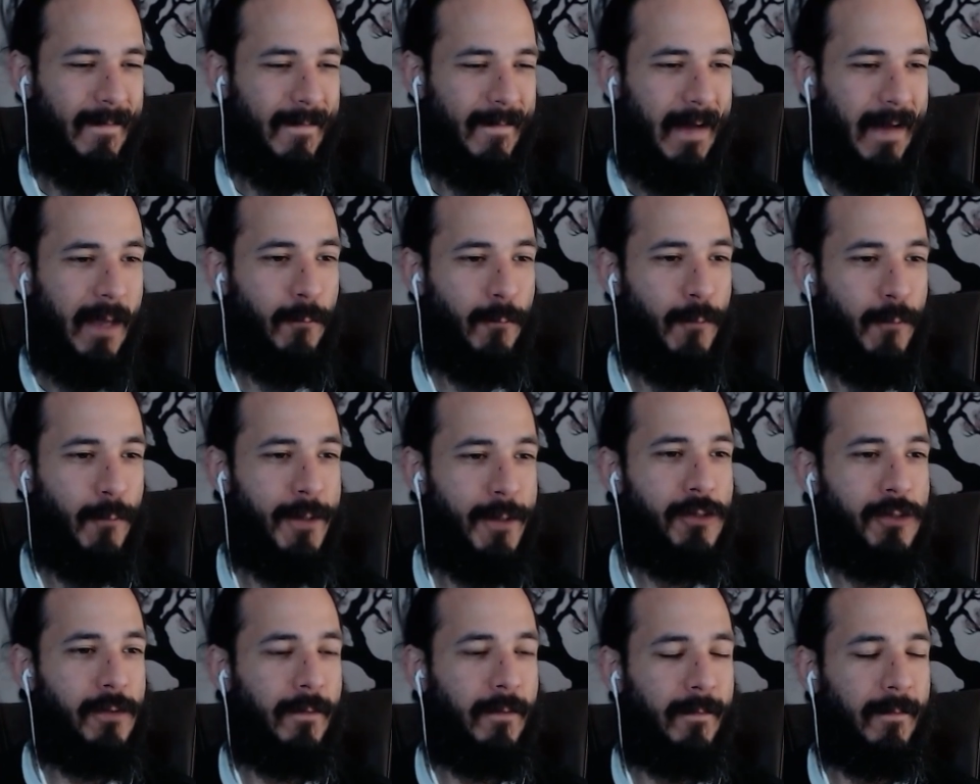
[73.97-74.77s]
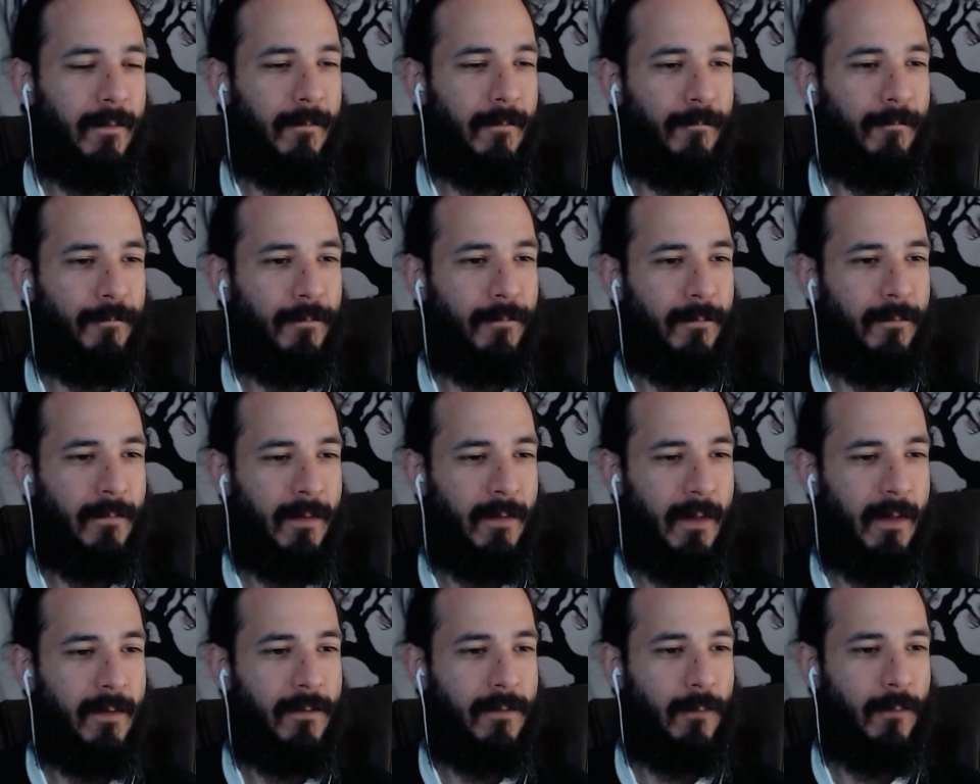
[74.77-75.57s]
I wish
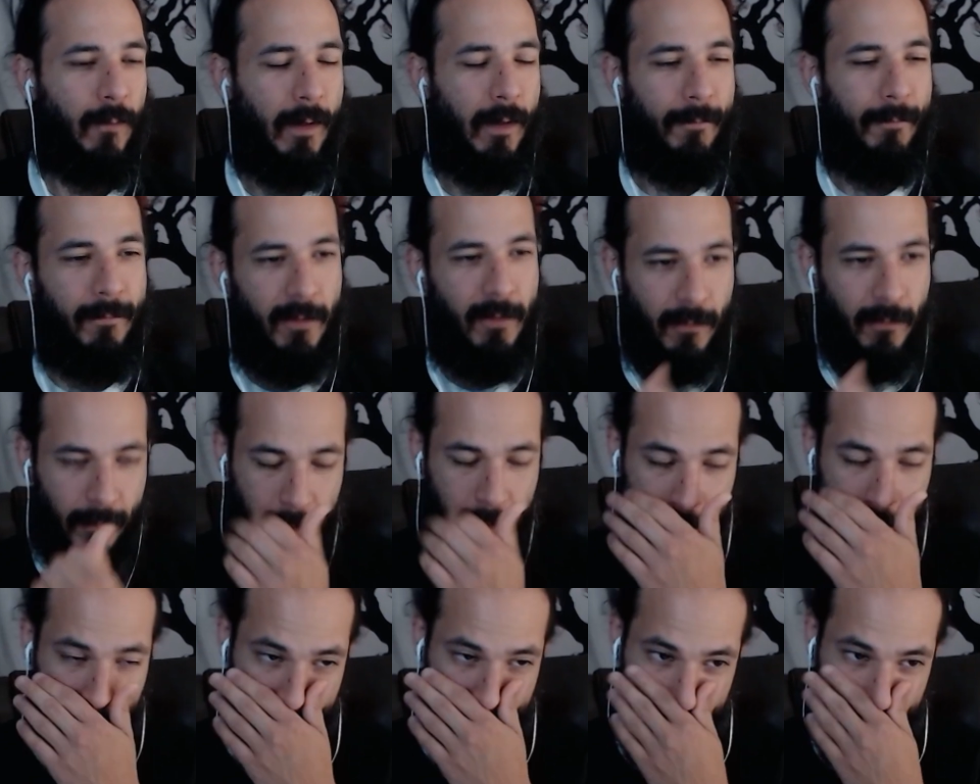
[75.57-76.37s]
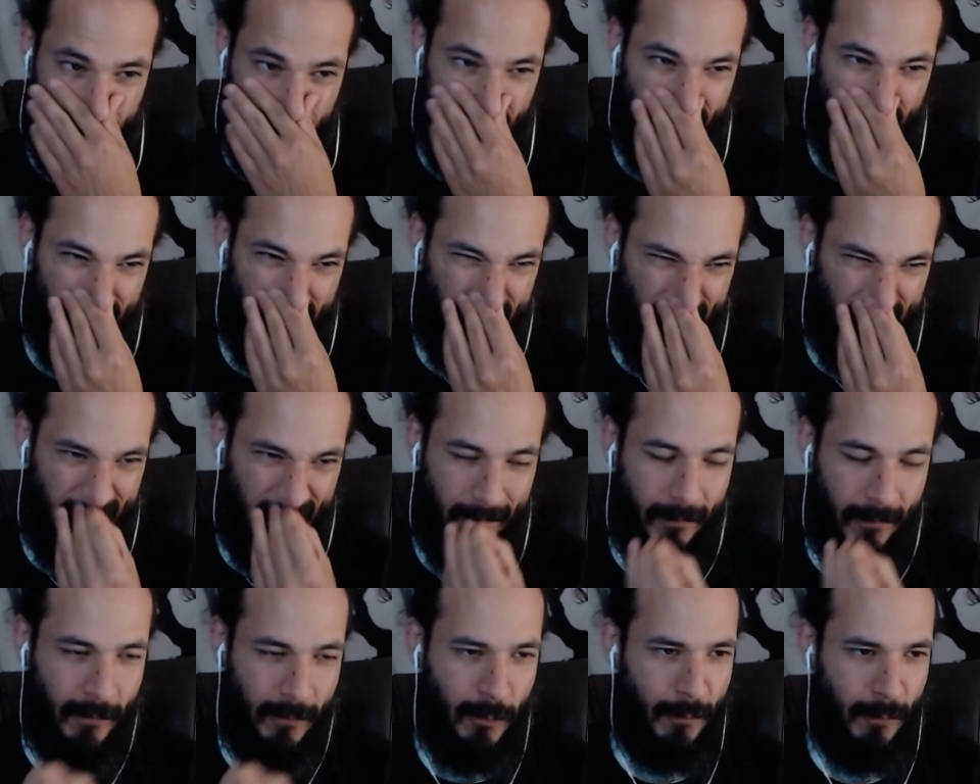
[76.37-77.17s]
what I'm doing,
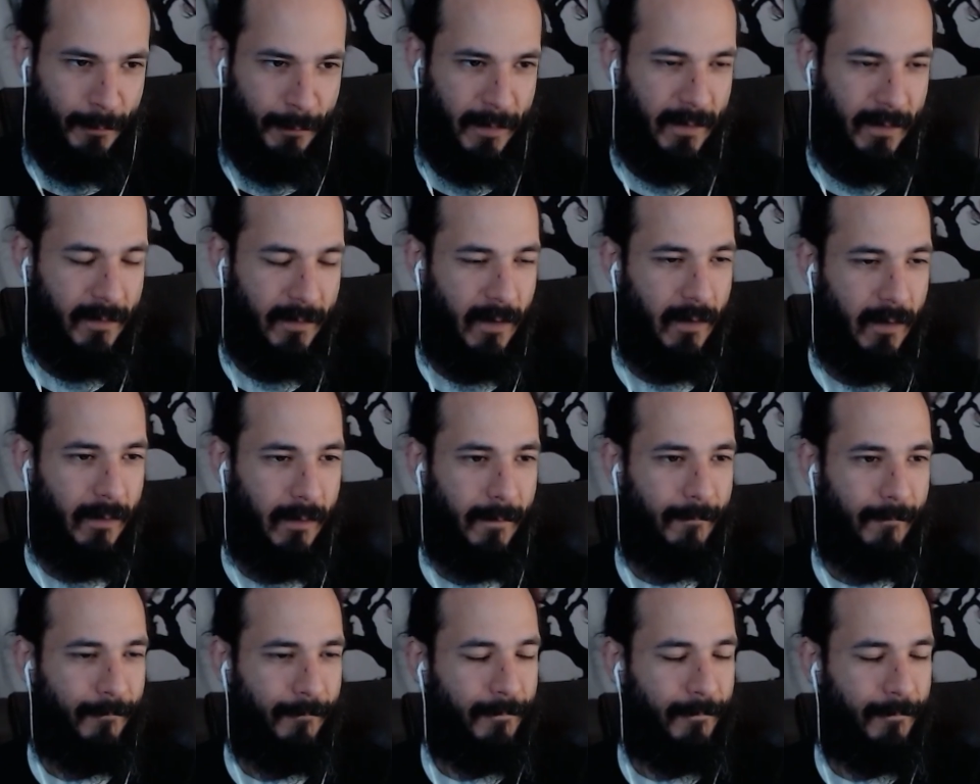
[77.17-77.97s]
could be done